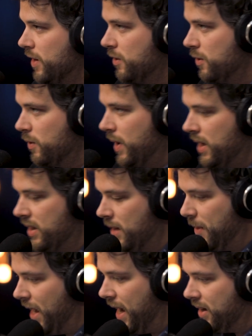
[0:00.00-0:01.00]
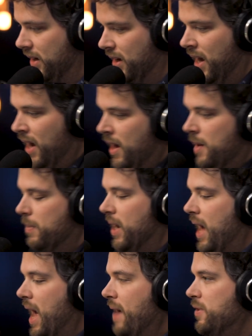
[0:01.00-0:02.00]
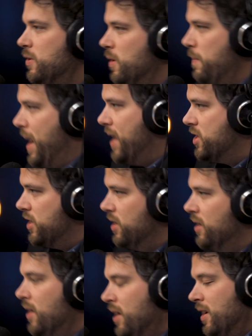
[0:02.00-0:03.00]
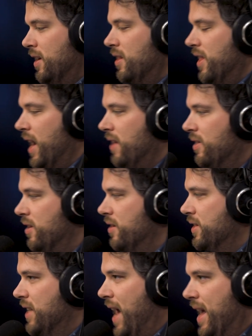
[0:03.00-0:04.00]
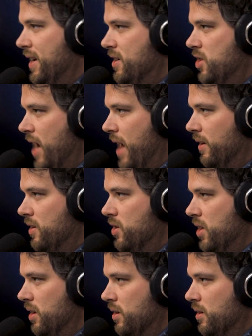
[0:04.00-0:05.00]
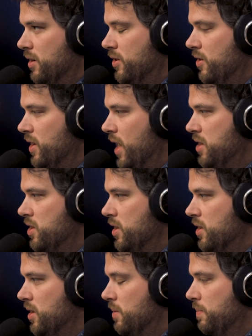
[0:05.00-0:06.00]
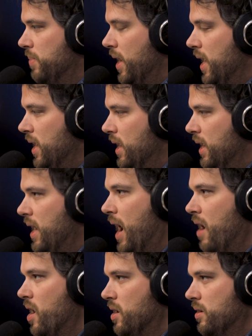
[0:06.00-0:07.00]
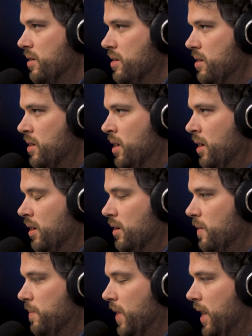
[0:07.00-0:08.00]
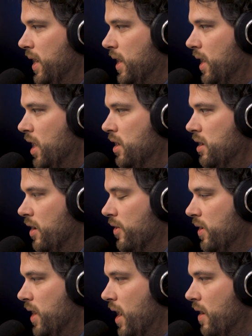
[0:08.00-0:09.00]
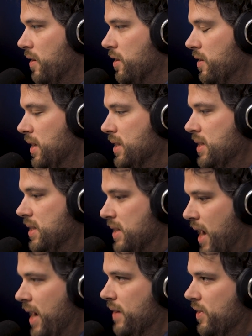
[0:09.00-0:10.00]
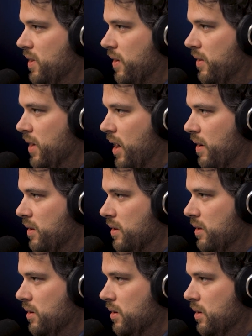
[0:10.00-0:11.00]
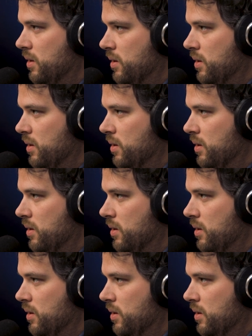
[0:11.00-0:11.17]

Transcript: I don't mm. know anything about acting, but I have to mm. imagine that there's an added challenge here because you're not just playing a character. You're playing another character inside of another character. Right.